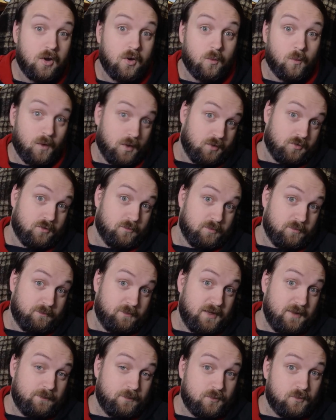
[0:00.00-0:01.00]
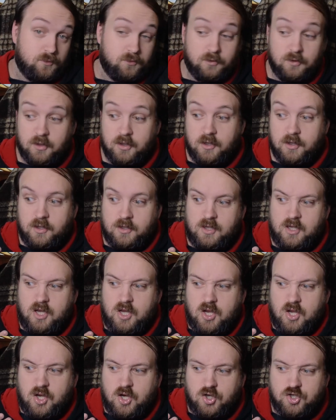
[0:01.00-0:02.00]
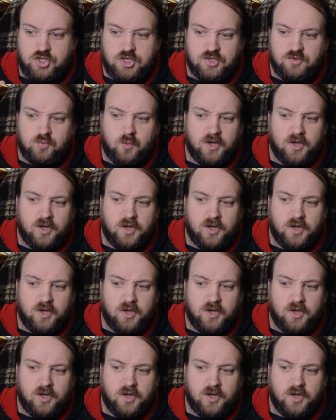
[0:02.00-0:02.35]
One group of people just